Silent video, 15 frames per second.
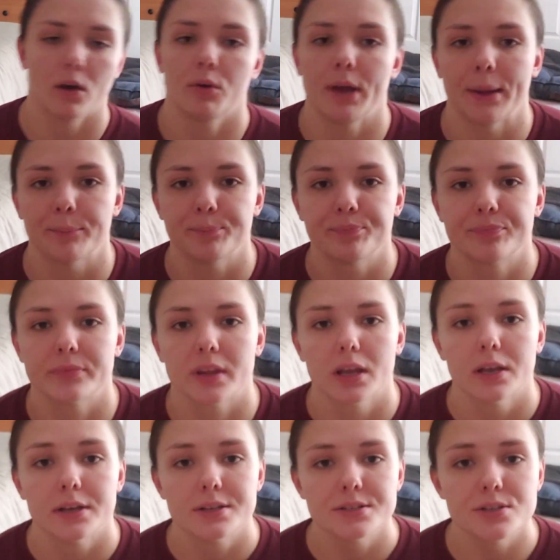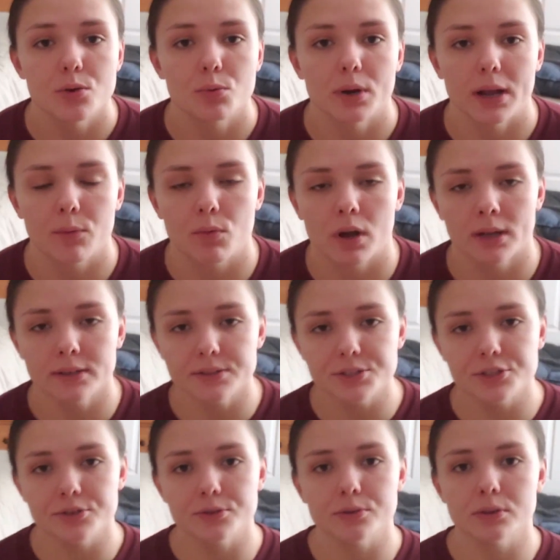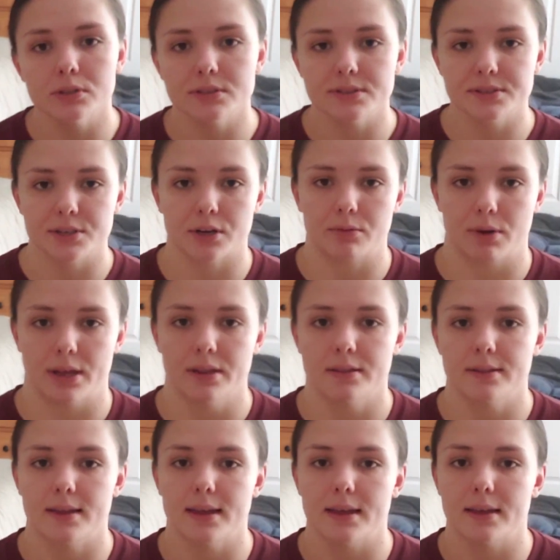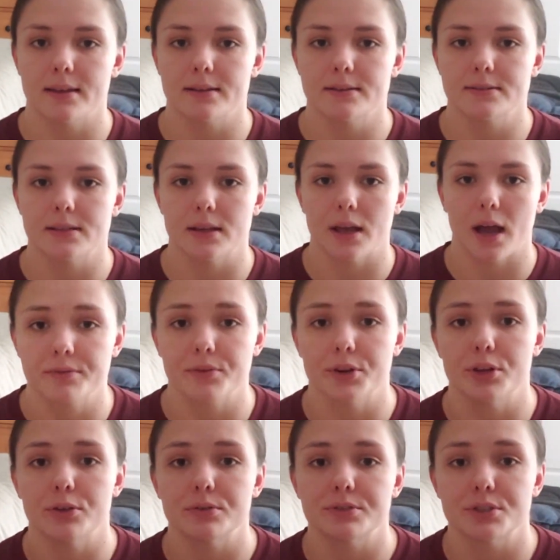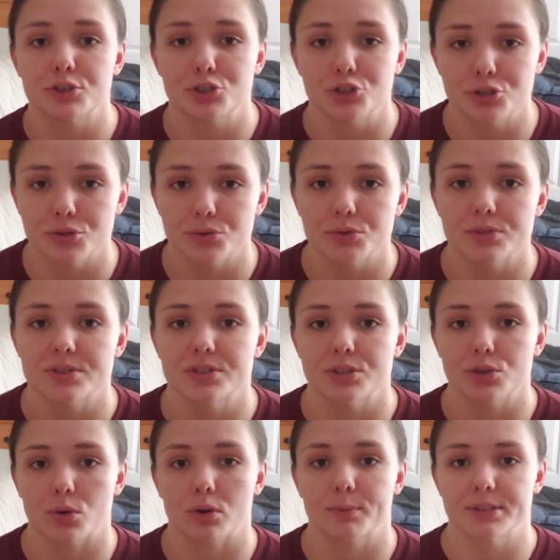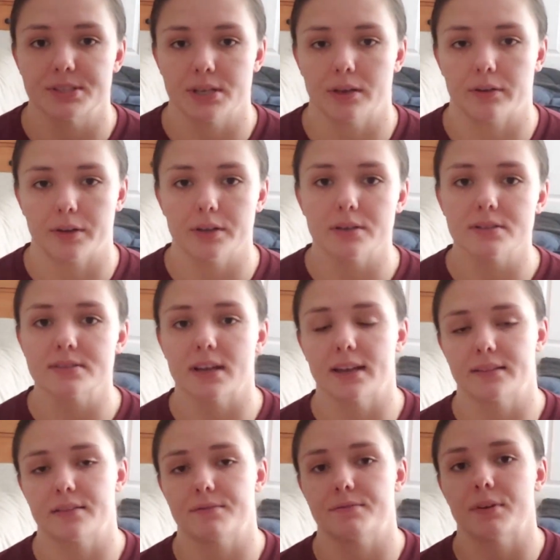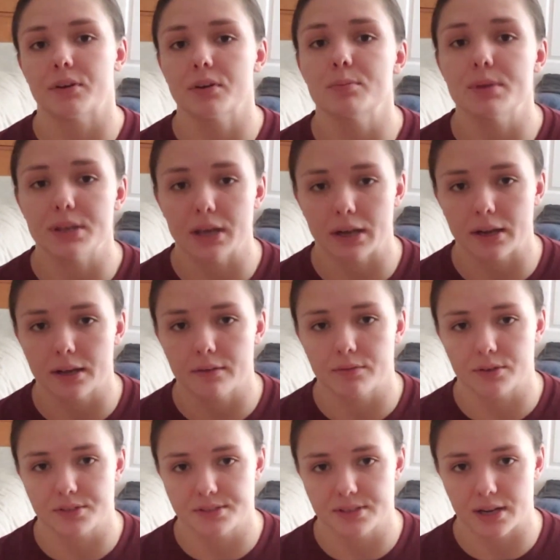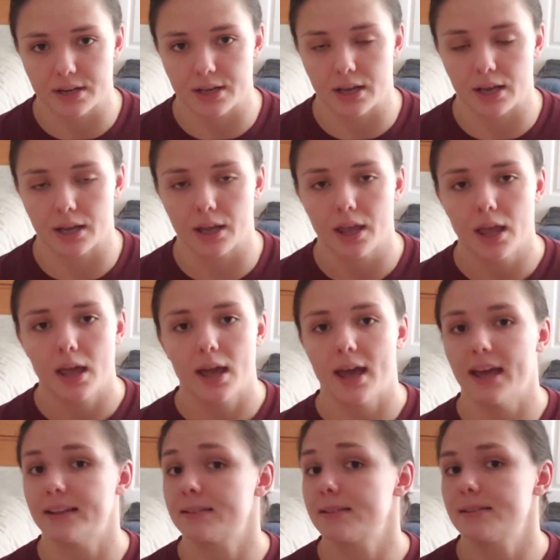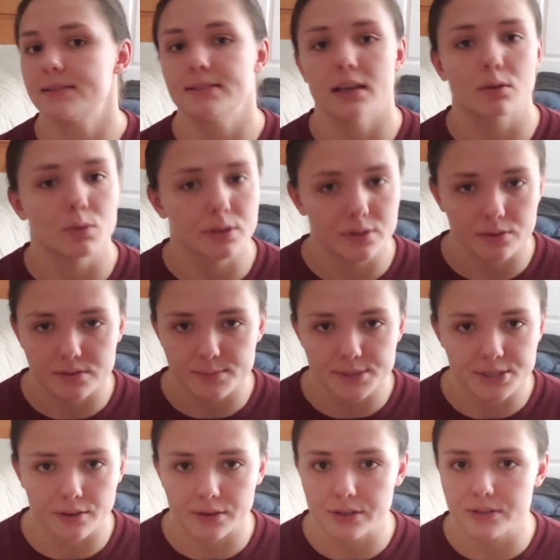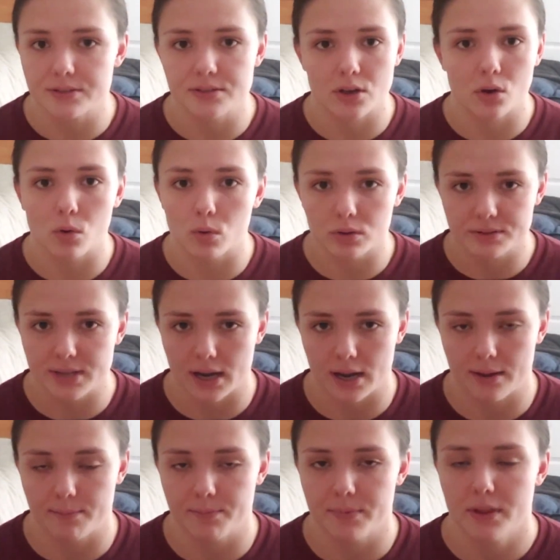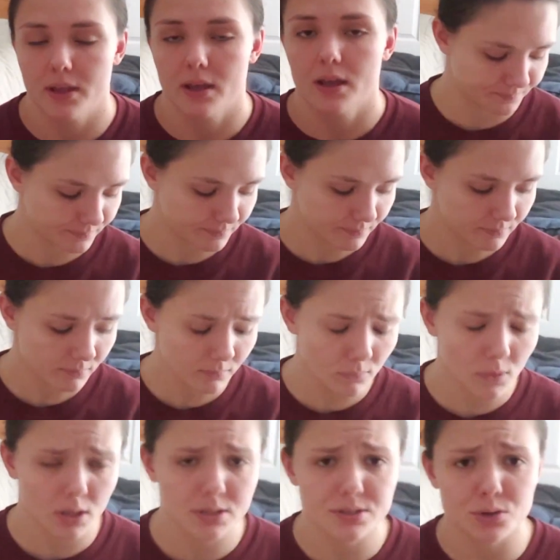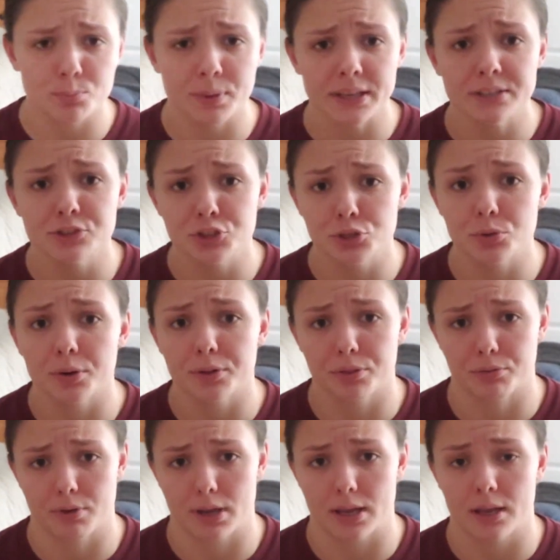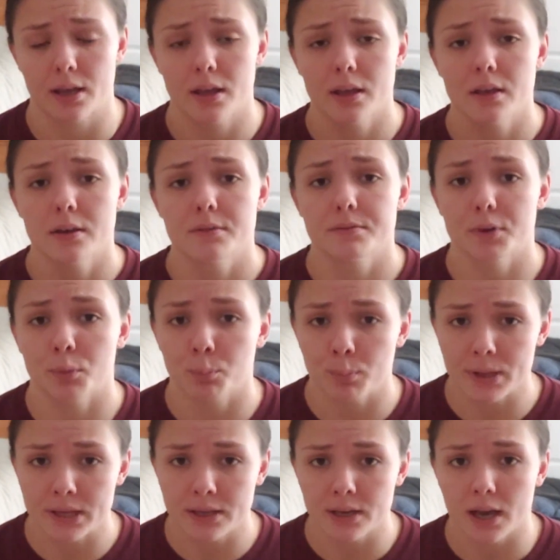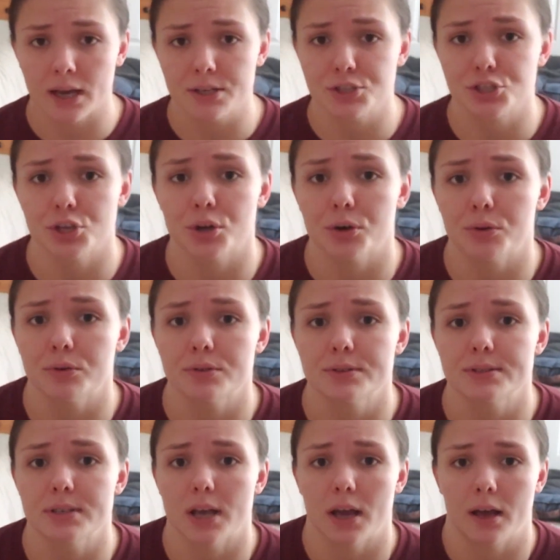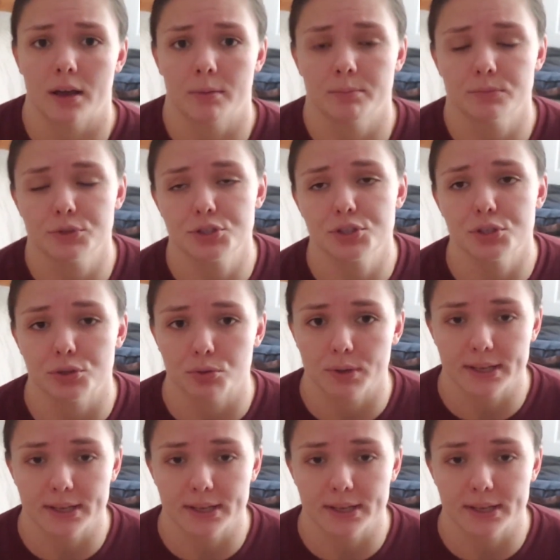Okay, so what I want to start with is for you to choose your materials at the very beginning of your studying and stick with those materials the whole time. So pick 2 or 3. For me, I chose 2